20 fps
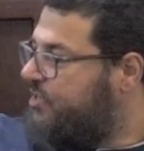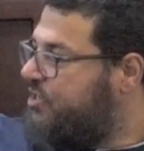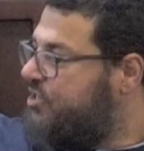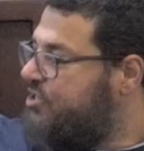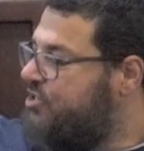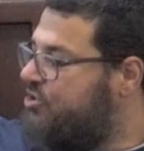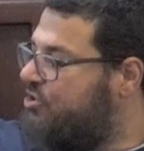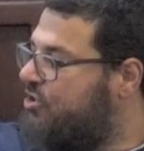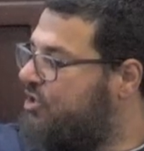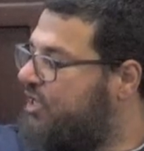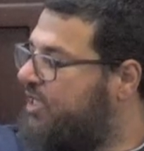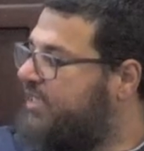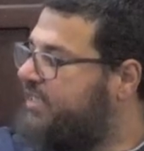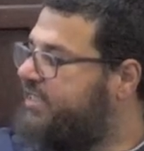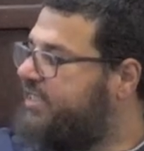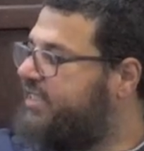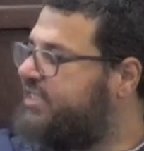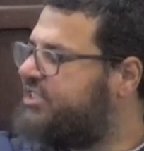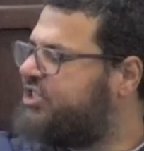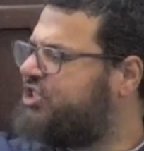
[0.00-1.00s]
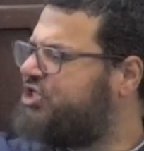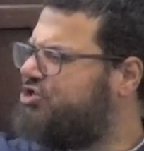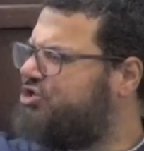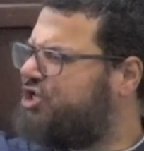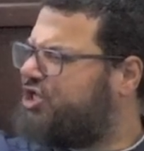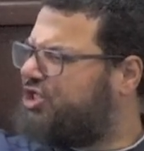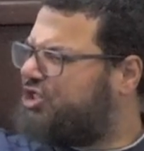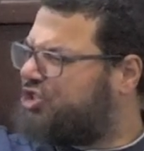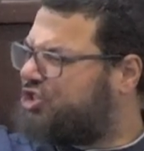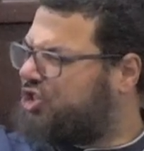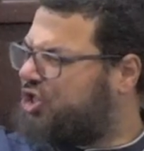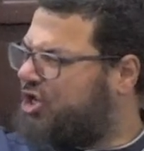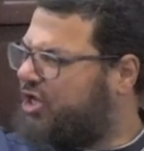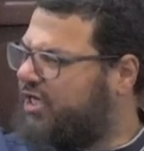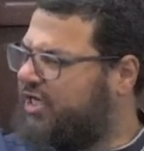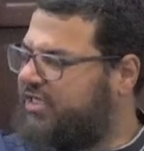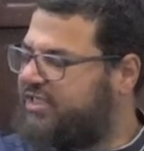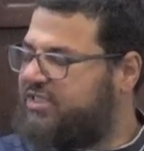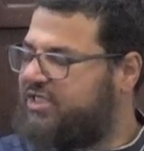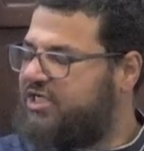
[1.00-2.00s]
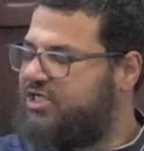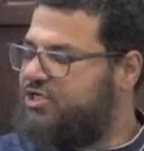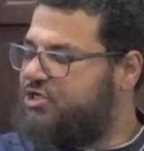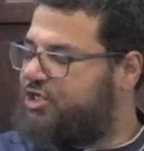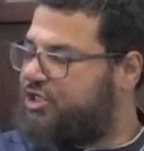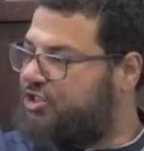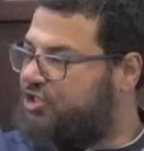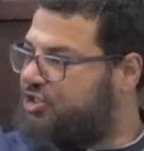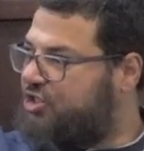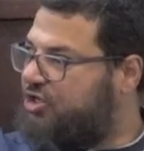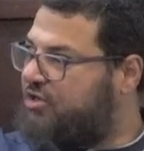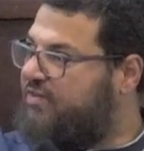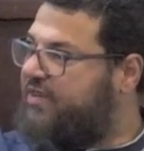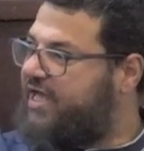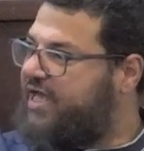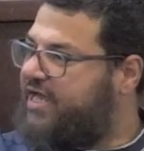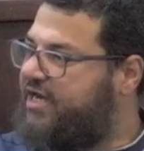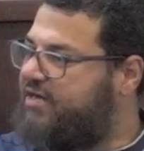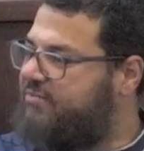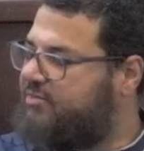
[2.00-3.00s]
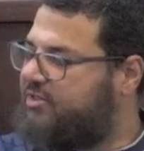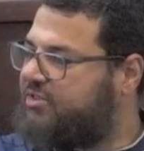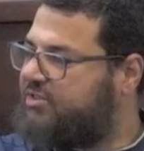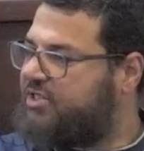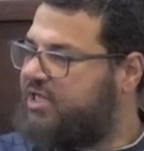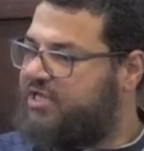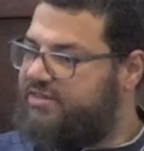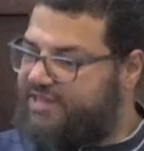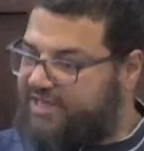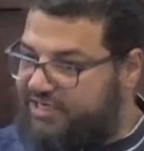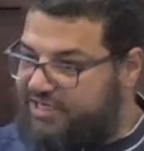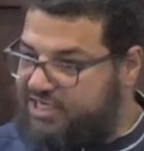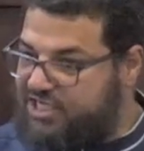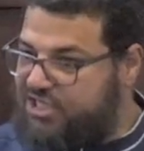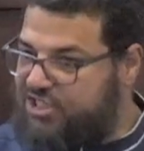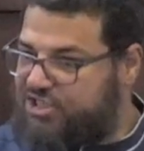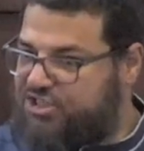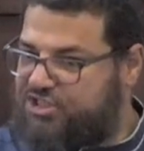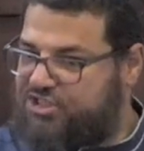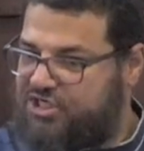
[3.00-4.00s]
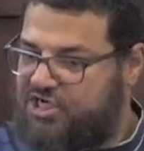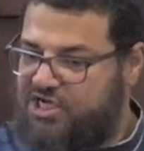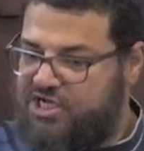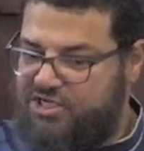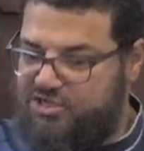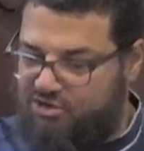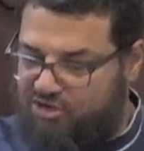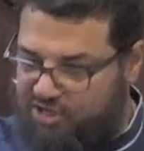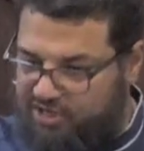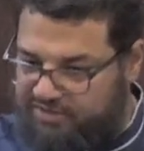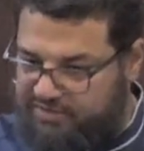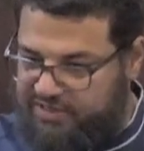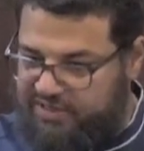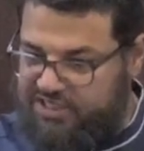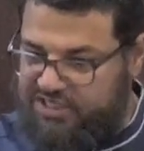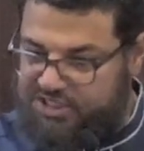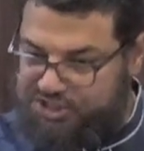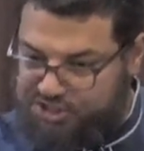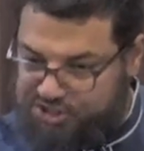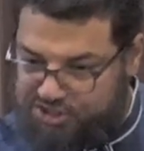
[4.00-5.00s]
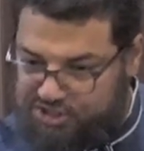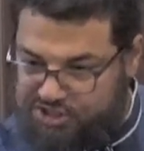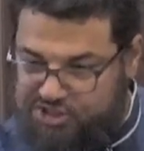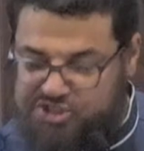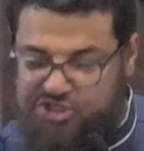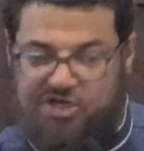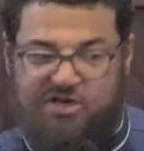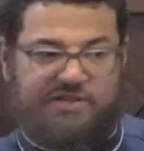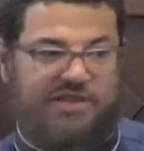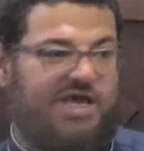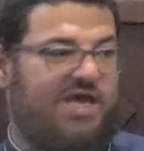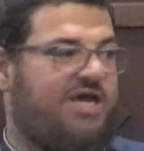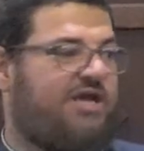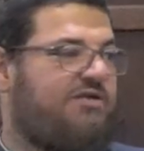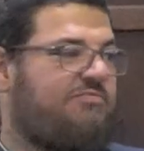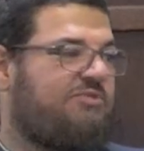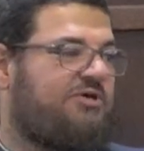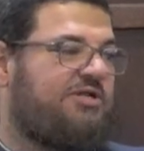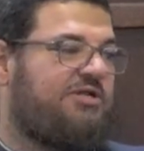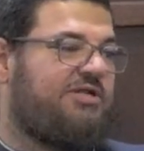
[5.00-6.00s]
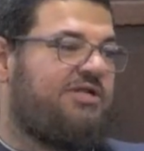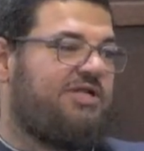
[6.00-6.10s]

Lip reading: You hold it so you control it. You control the animals, the leash. You hold the leash, you control the animal.